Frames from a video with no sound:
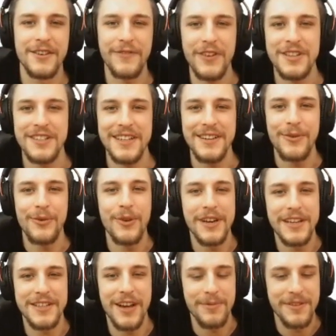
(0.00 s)
firstly, what
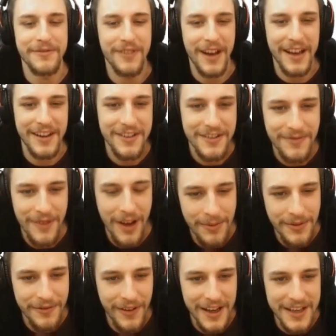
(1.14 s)
is Optifine?
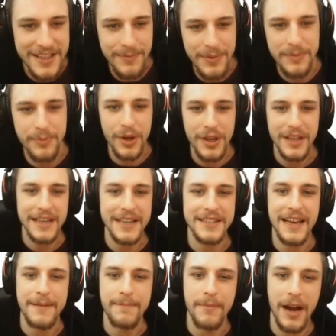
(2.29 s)
Optifine simply put is
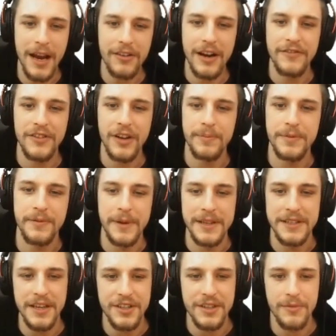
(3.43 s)
a Minecraft
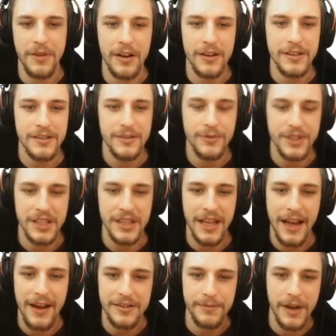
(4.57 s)
optimization mod which
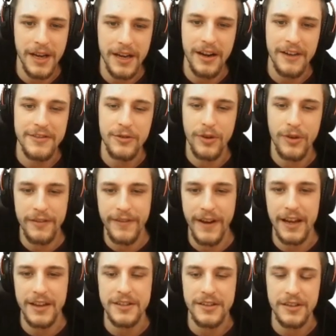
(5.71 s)
allows Minecraft to run
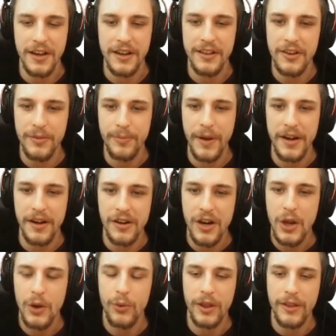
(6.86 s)
faster and look better
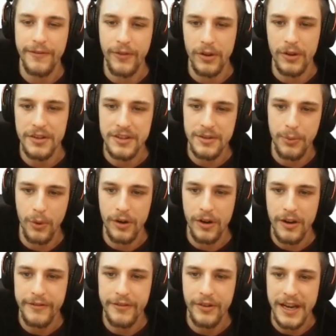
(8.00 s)
with full support
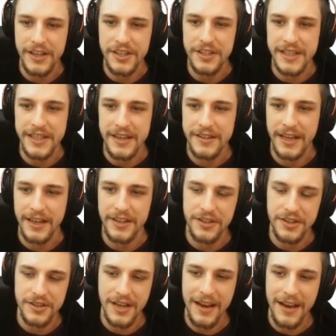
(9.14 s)
for HD
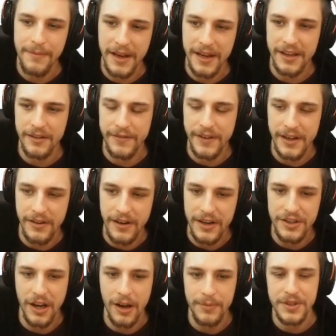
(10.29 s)
textures and many
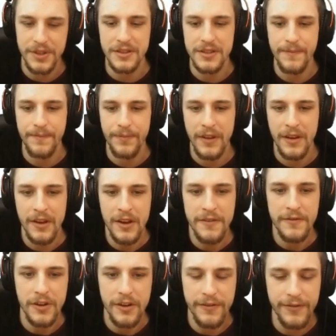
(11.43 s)
configuration options.
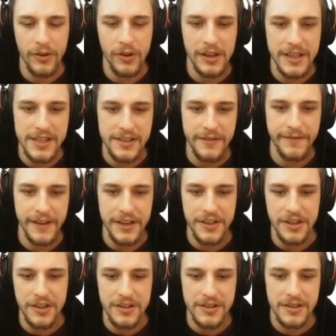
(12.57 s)
For a full list of
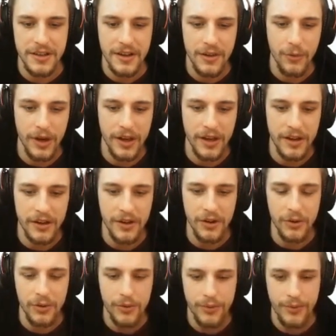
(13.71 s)
features, what it can do,